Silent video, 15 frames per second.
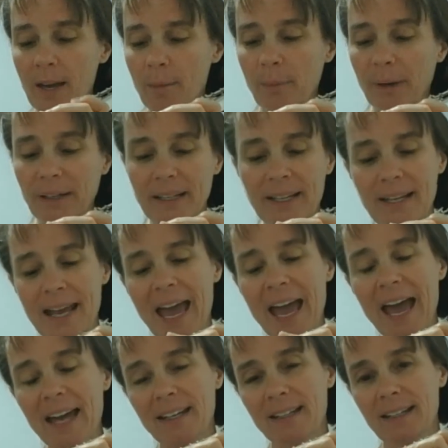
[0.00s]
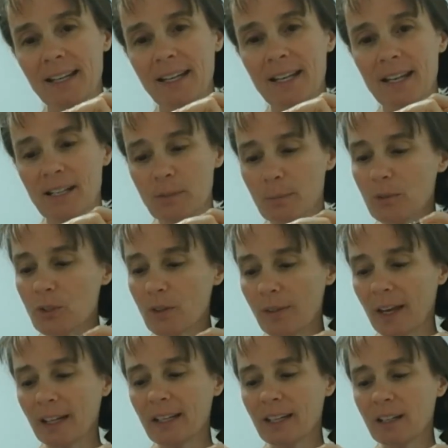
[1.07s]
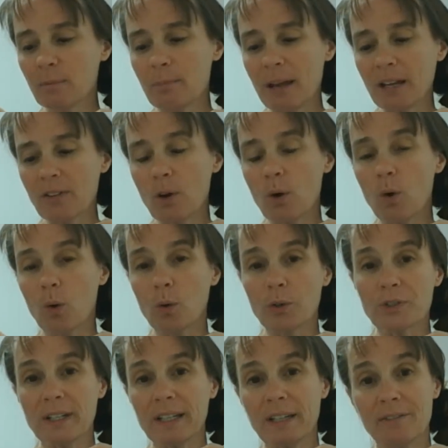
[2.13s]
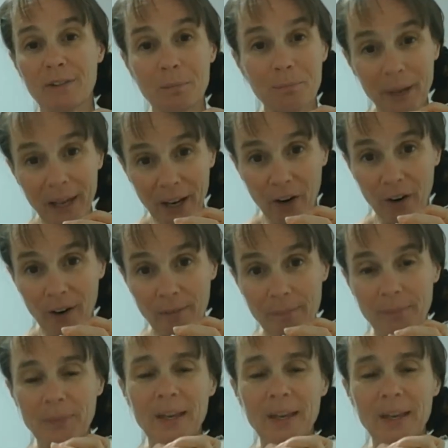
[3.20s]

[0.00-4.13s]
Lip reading: but he added keys so that he could make the holes even bigger,